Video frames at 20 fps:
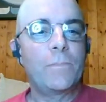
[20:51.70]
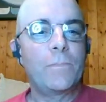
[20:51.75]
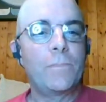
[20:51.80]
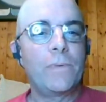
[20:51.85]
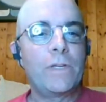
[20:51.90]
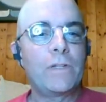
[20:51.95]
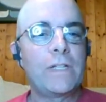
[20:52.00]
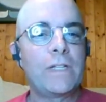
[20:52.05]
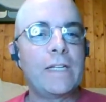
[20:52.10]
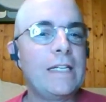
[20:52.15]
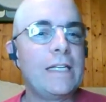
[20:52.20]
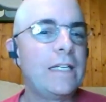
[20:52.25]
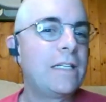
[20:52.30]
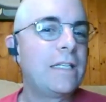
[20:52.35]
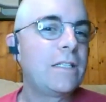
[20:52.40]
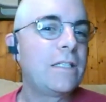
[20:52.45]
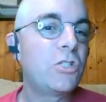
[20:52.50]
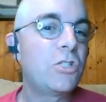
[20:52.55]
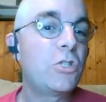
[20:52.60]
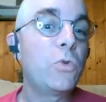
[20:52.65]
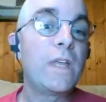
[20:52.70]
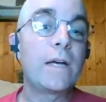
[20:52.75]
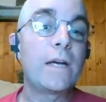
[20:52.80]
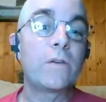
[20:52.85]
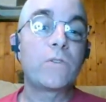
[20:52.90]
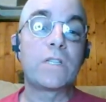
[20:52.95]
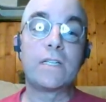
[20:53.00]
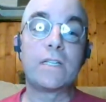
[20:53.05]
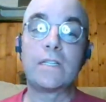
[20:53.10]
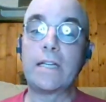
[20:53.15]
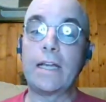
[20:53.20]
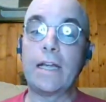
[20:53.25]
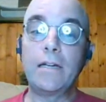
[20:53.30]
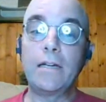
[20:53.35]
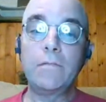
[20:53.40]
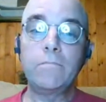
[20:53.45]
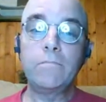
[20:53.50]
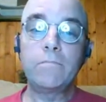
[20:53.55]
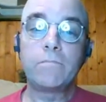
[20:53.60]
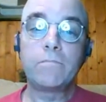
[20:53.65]
Bill, in
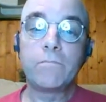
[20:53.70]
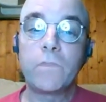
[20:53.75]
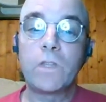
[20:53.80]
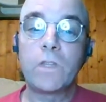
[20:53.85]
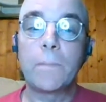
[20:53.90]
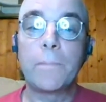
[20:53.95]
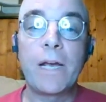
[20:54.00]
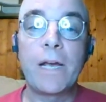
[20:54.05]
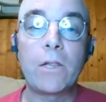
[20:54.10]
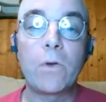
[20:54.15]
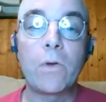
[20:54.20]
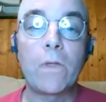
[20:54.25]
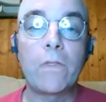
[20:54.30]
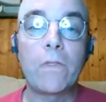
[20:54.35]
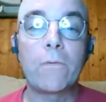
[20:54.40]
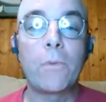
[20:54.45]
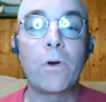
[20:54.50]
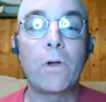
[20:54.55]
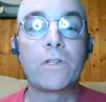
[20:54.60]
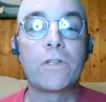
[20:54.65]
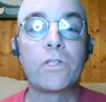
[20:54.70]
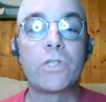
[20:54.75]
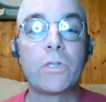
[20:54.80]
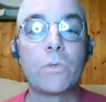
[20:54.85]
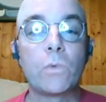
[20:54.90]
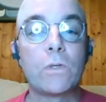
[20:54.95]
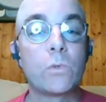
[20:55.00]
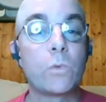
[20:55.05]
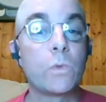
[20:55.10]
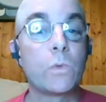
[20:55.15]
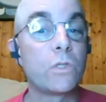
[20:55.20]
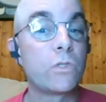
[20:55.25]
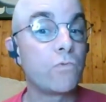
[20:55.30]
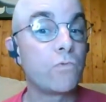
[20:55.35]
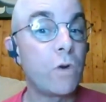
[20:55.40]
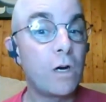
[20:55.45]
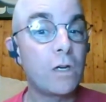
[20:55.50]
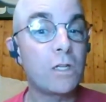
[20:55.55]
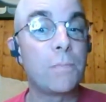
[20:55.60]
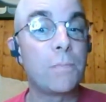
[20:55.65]
2010, the paleoanthropology world was
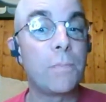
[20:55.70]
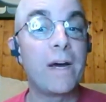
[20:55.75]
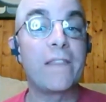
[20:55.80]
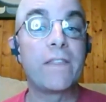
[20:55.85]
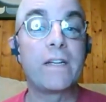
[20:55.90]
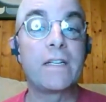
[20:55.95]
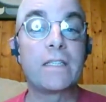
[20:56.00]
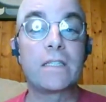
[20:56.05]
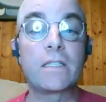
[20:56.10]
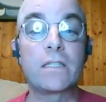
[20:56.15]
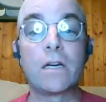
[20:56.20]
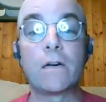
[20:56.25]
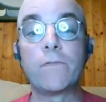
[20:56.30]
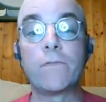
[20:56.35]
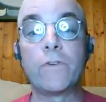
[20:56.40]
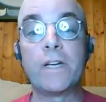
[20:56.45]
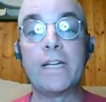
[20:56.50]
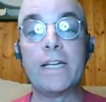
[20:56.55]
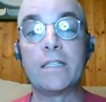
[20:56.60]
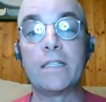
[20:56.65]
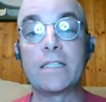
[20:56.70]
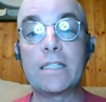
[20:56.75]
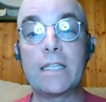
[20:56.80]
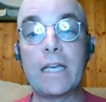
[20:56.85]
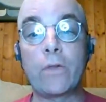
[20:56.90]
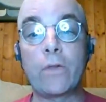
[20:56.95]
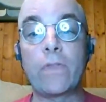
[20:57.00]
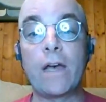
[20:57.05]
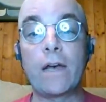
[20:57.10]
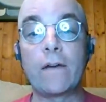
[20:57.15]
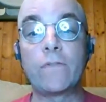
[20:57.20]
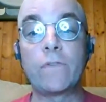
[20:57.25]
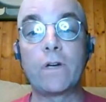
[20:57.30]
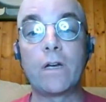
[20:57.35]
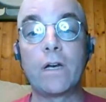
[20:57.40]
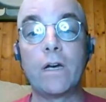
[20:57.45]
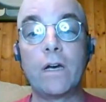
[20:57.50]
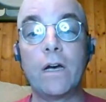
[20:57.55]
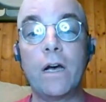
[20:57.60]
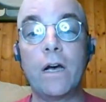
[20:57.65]
rocked by the discovery in South
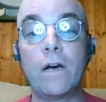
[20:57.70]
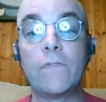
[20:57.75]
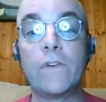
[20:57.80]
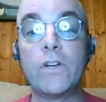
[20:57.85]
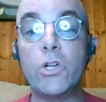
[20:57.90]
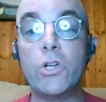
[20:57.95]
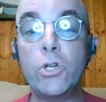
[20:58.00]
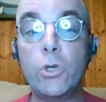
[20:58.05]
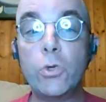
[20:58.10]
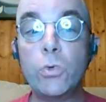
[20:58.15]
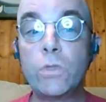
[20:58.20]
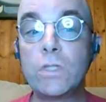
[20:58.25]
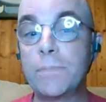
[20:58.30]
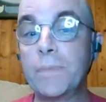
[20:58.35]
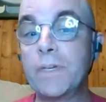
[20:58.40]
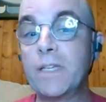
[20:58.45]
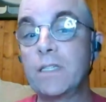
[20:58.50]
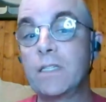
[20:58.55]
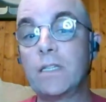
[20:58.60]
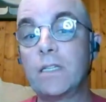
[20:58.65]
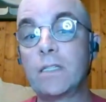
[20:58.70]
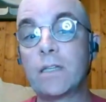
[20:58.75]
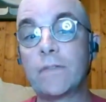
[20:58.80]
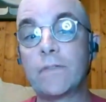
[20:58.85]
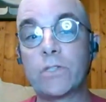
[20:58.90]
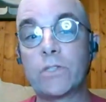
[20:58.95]
Africa of a new species of